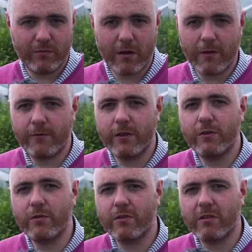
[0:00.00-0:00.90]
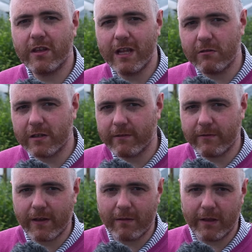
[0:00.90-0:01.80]
where a few secretive
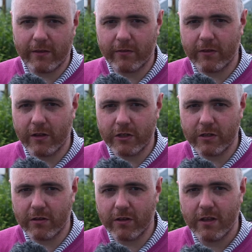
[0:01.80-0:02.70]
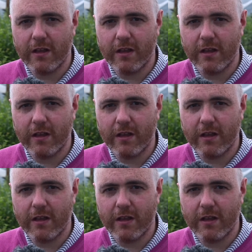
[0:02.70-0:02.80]
families of surgeons